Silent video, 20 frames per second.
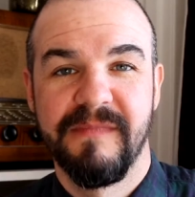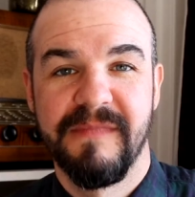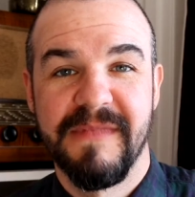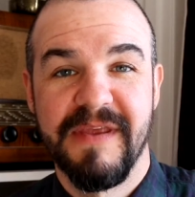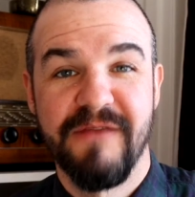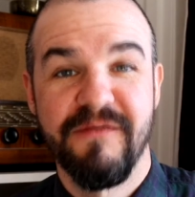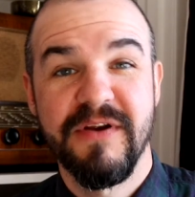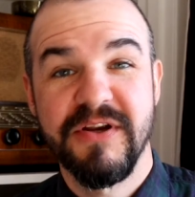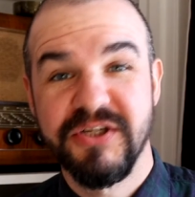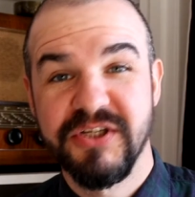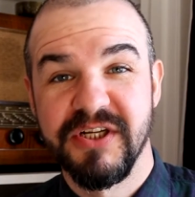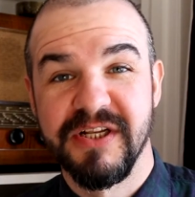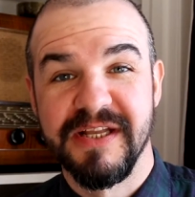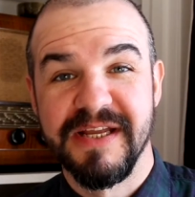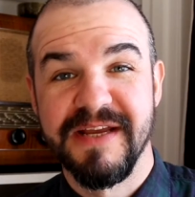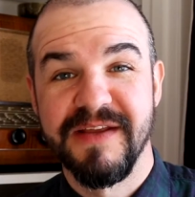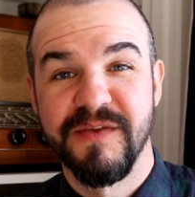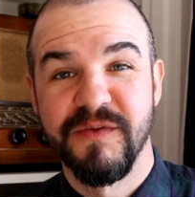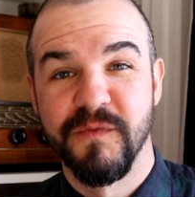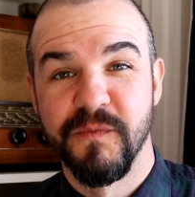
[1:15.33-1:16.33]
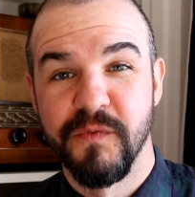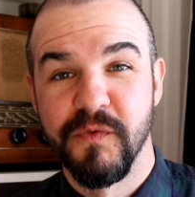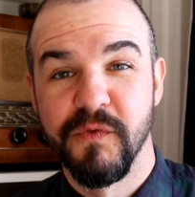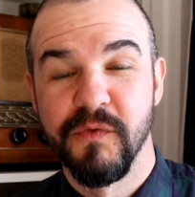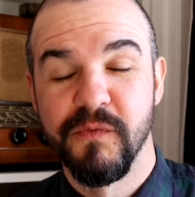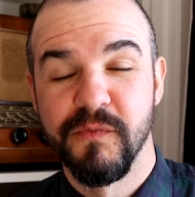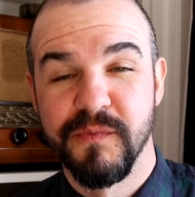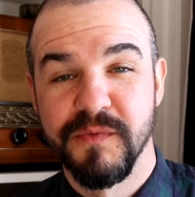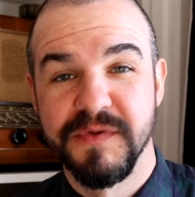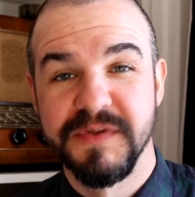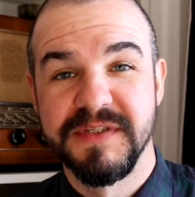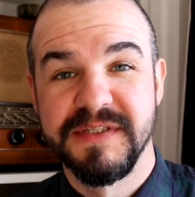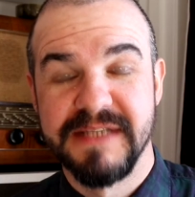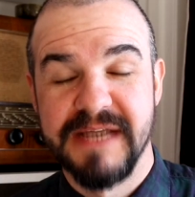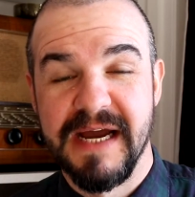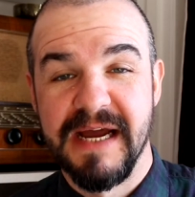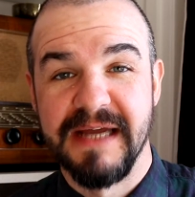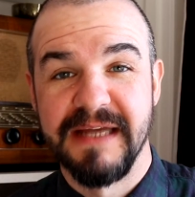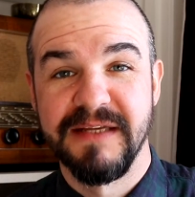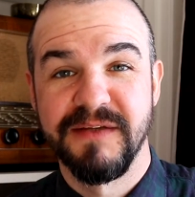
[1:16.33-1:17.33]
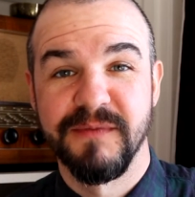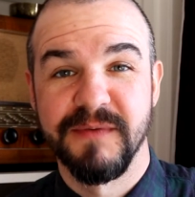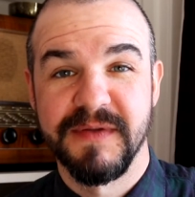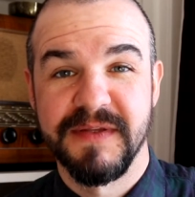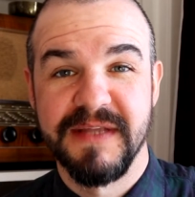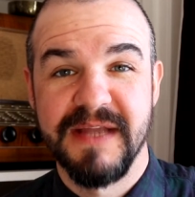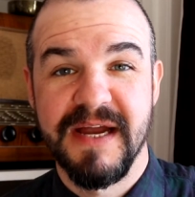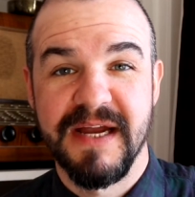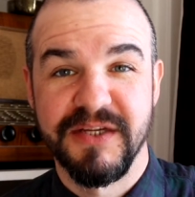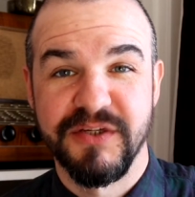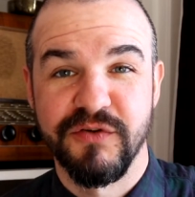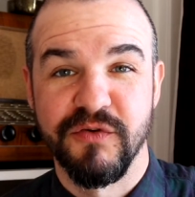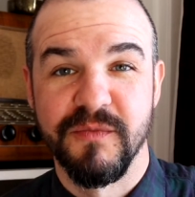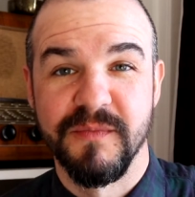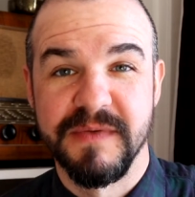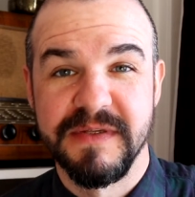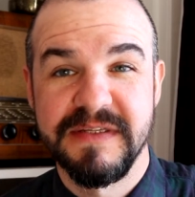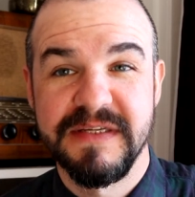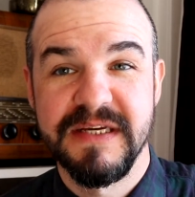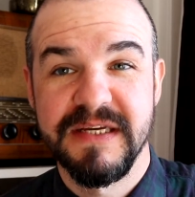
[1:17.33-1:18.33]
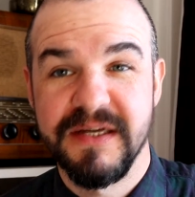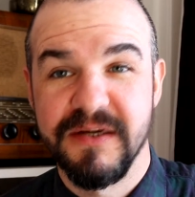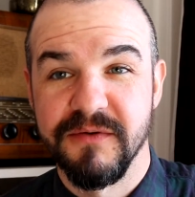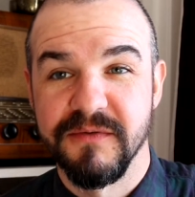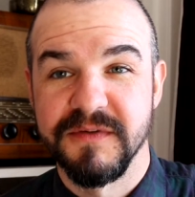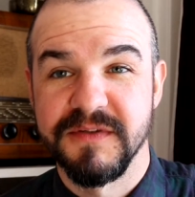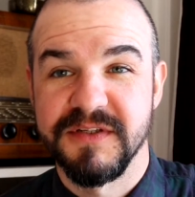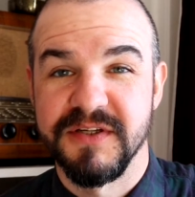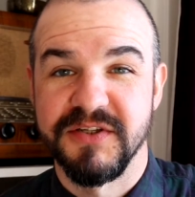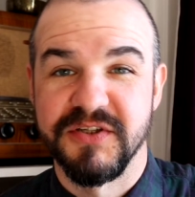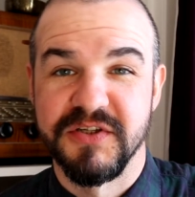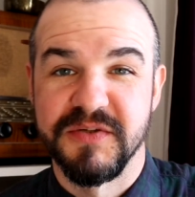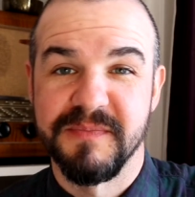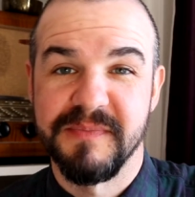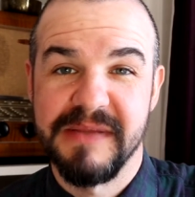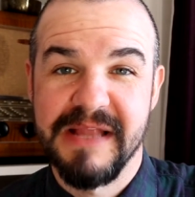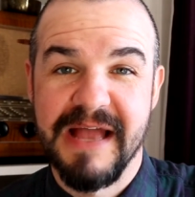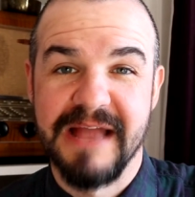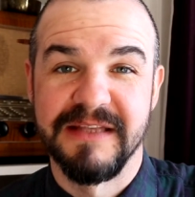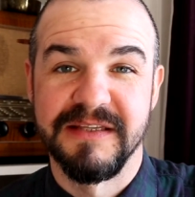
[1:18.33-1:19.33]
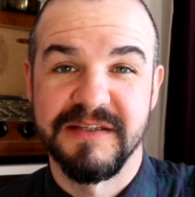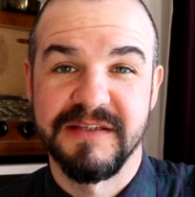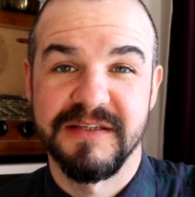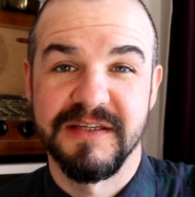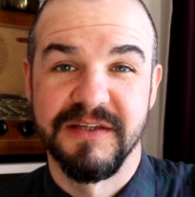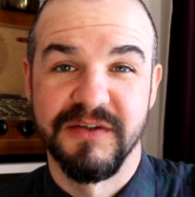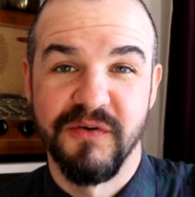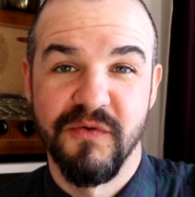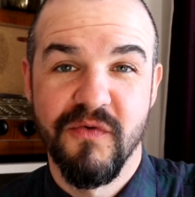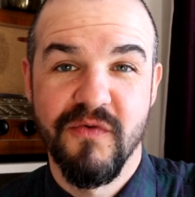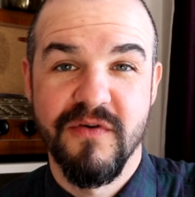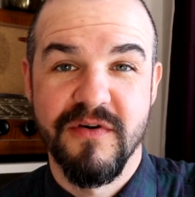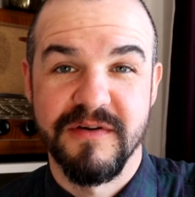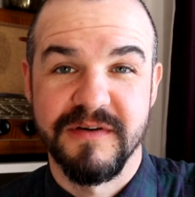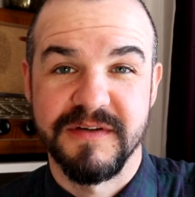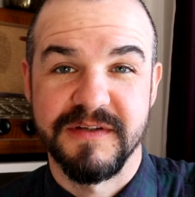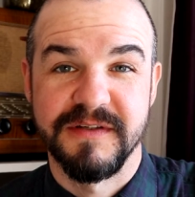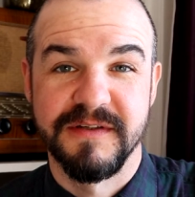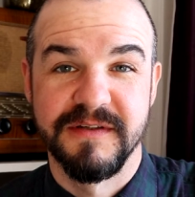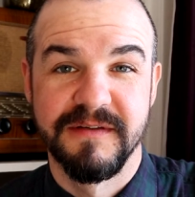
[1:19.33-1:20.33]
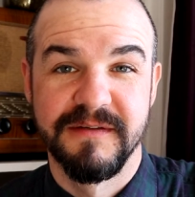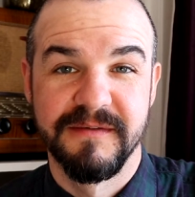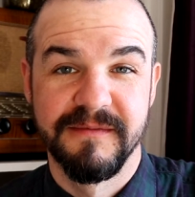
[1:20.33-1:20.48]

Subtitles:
Originally, the wool was dyed with natural materials such as plants and ores,